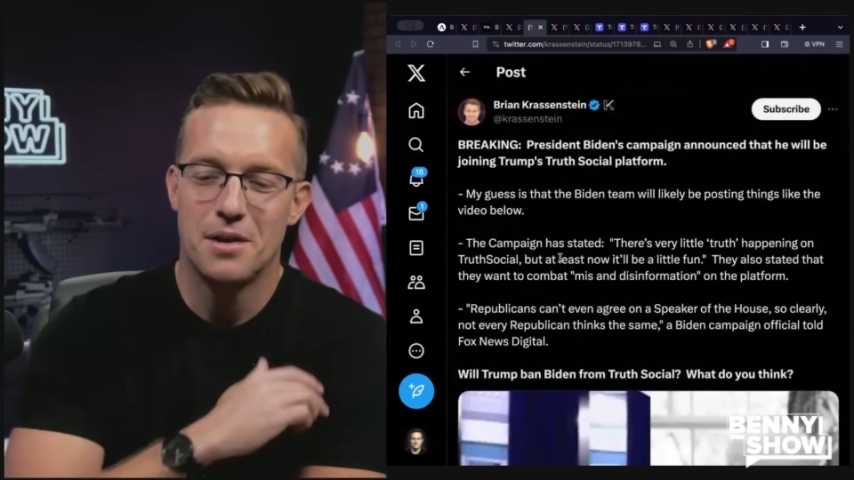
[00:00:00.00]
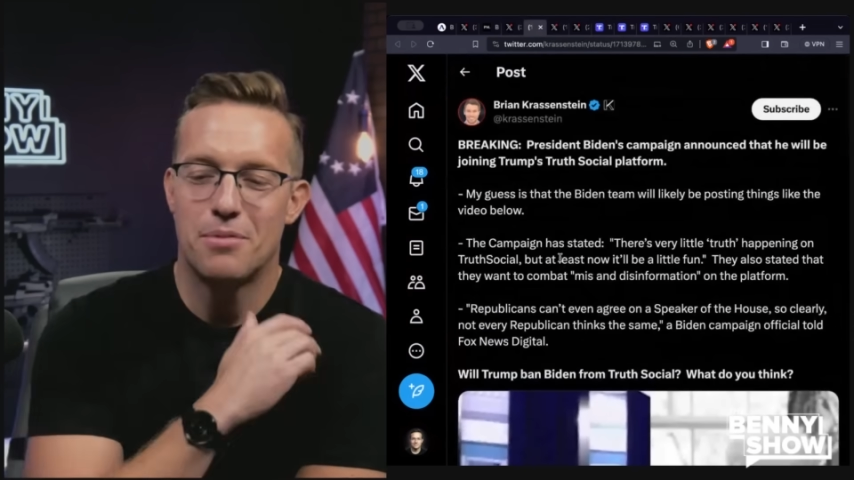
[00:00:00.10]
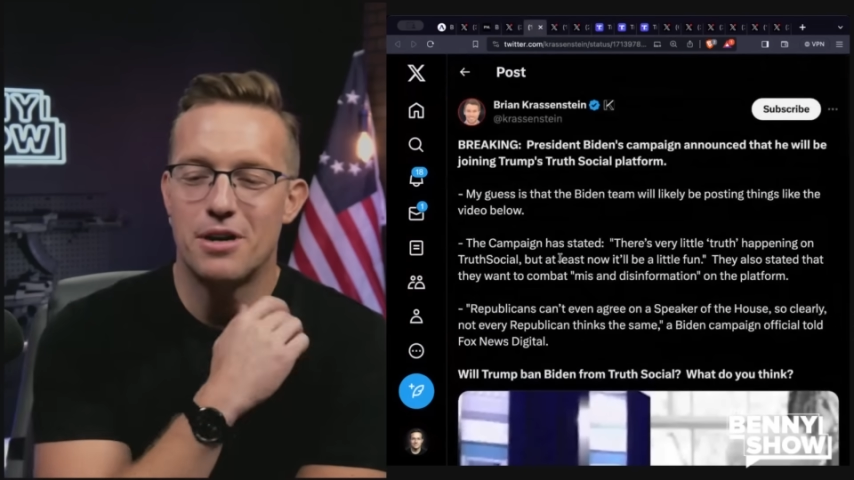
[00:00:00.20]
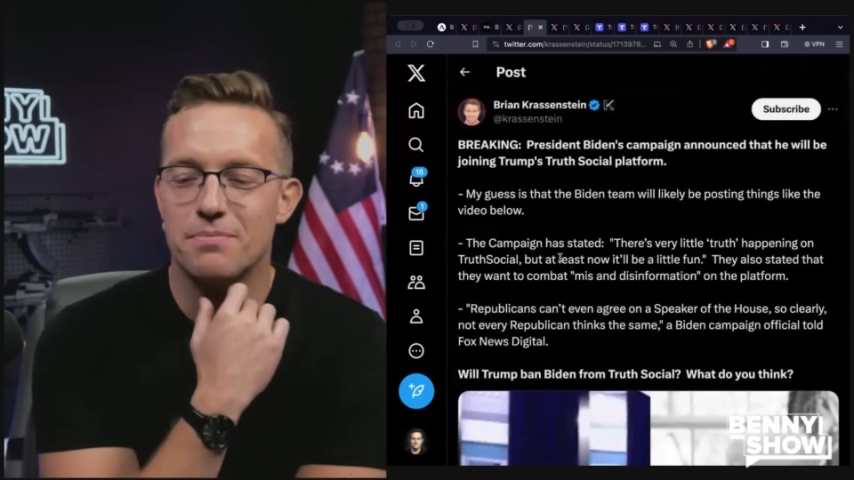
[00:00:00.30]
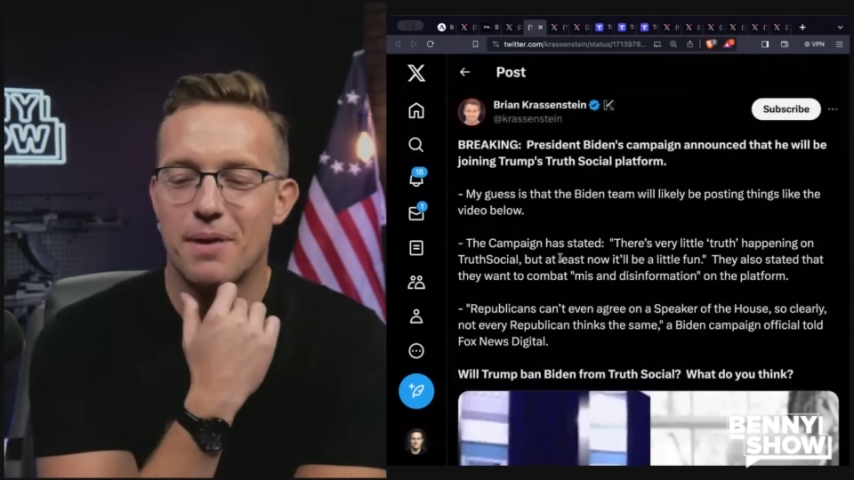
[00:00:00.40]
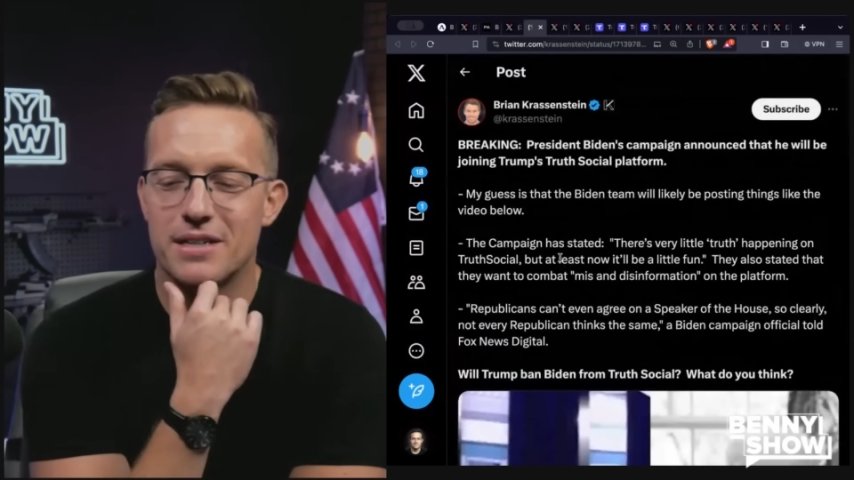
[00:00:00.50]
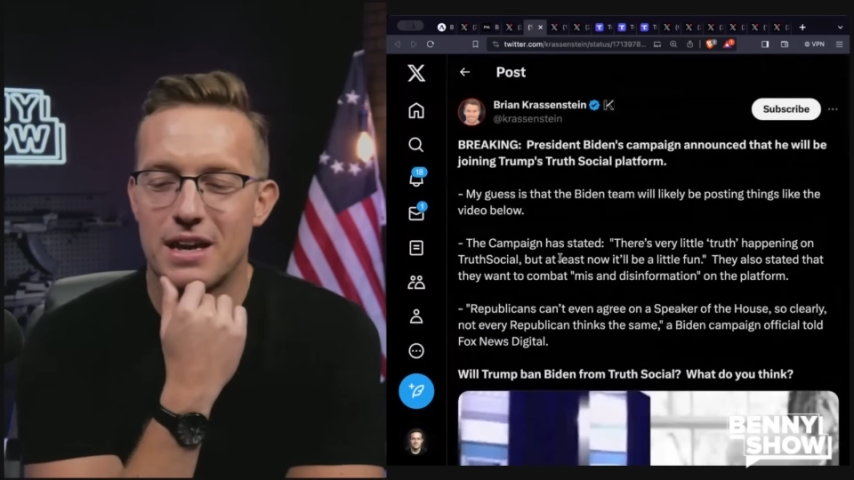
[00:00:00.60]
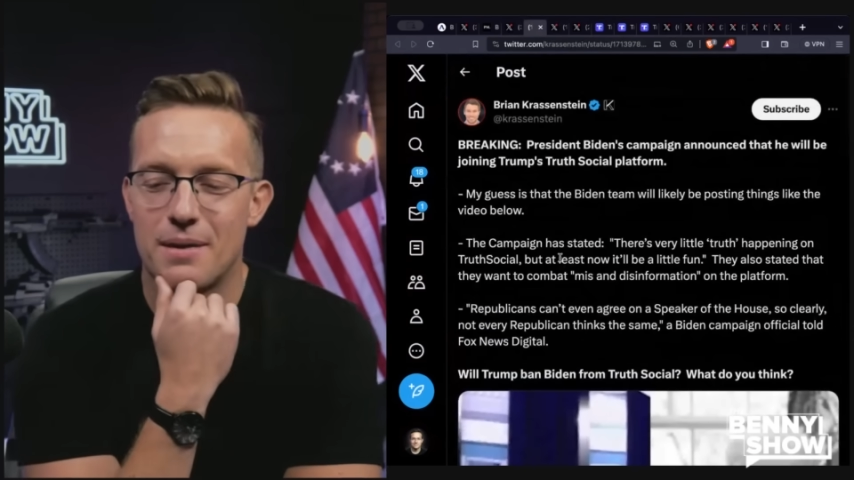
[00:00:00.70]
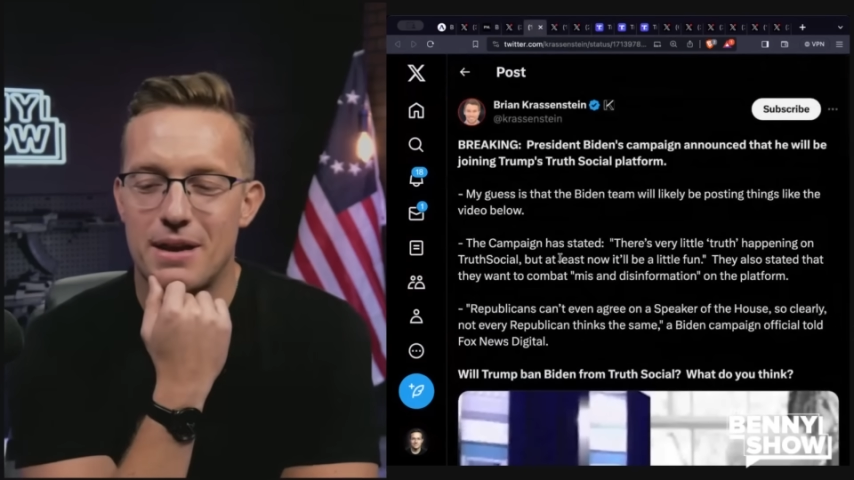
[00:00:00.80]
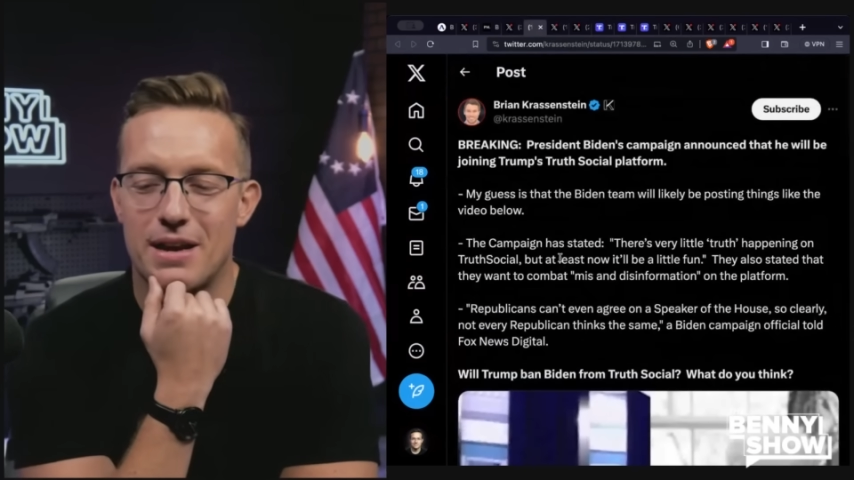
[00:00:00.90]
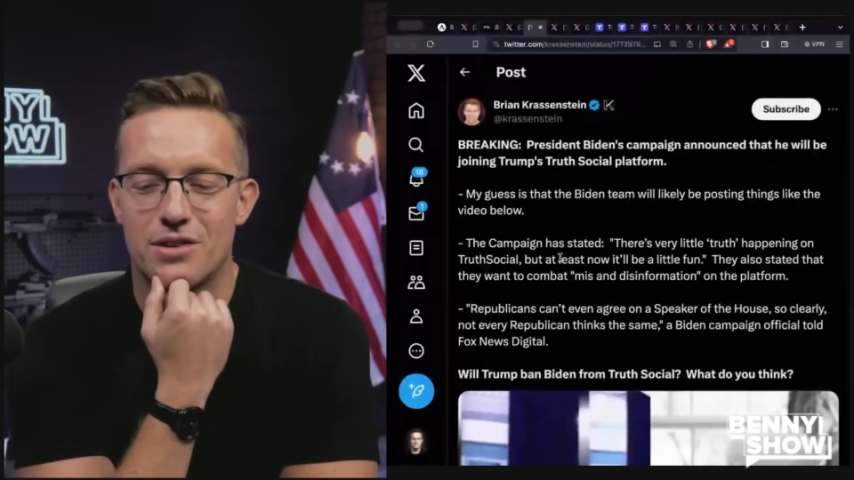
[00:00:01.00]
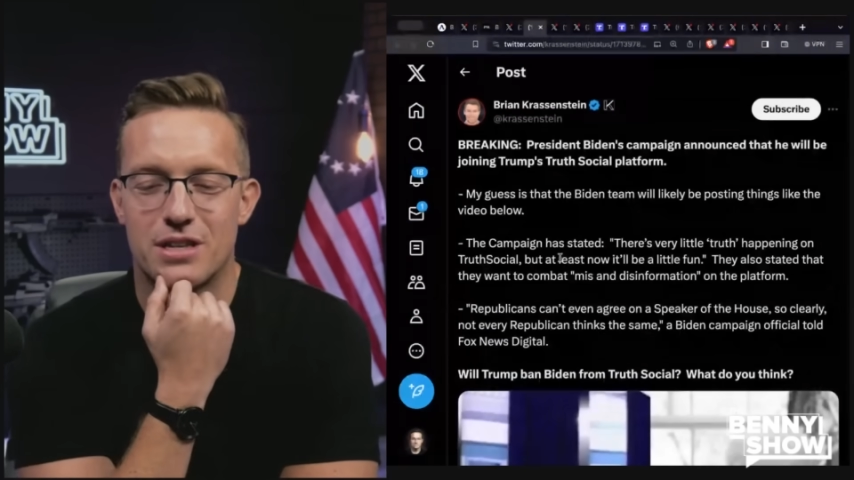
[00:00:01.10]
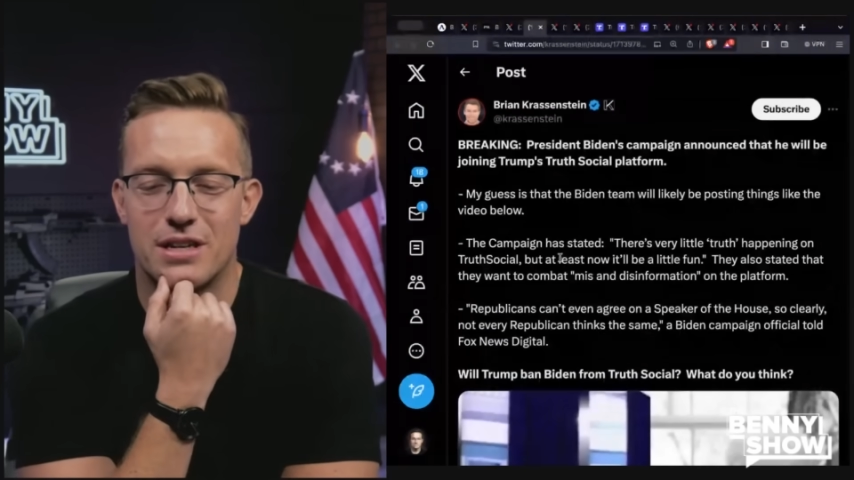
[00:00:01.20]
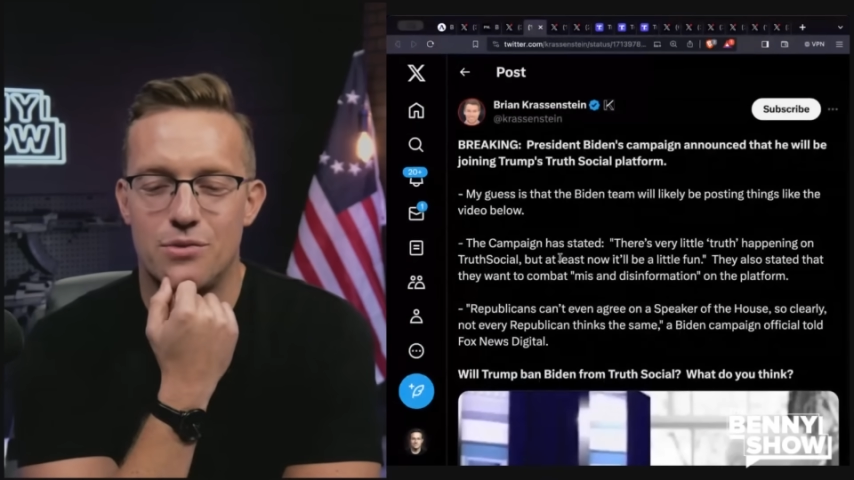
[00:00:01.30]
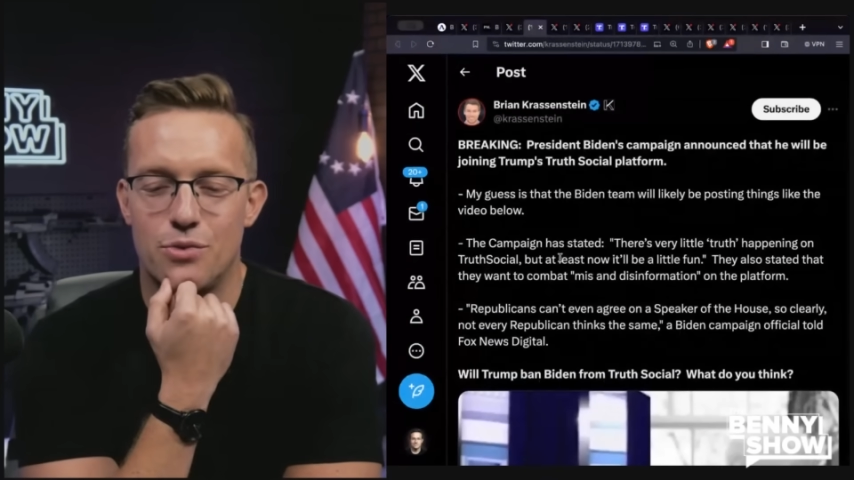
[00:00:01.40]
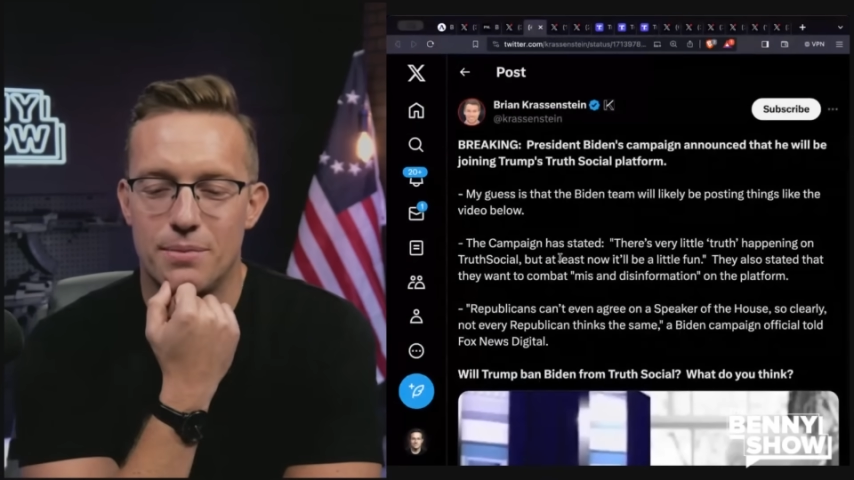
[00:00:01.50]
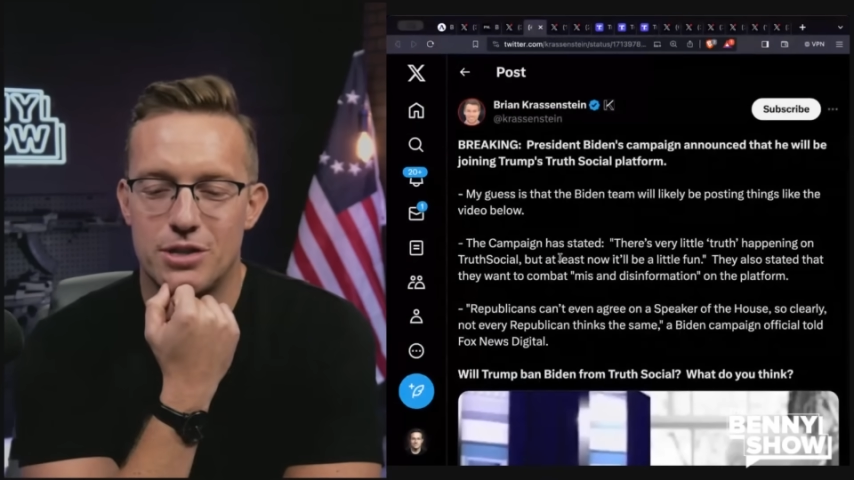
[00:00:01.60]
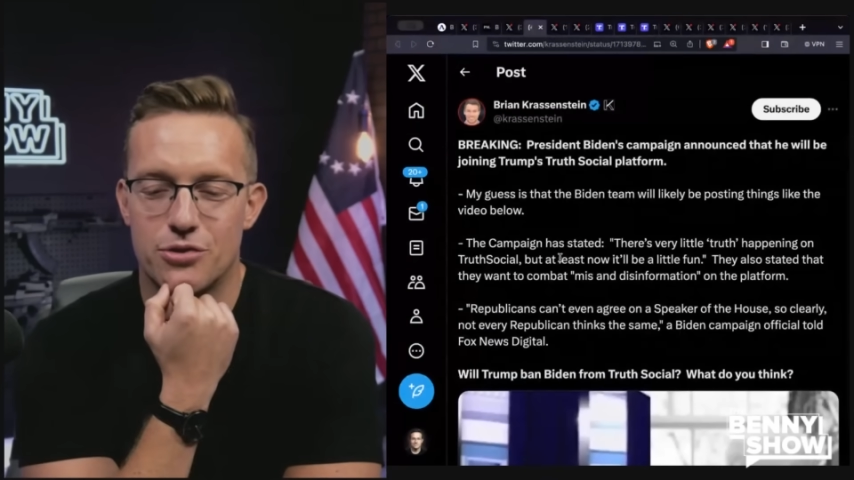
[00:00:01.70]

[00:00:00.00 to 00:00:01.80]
President Biden's campaign announced that he will be